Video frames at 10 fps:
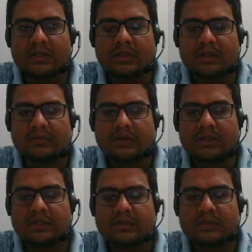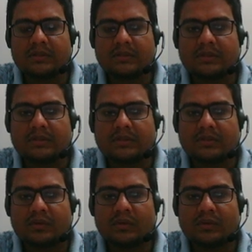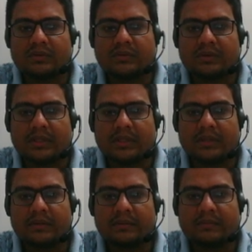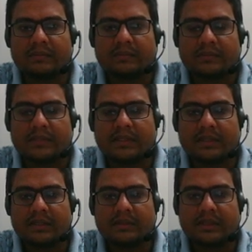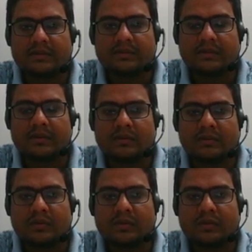alpha is cos 3 theta, that is equal to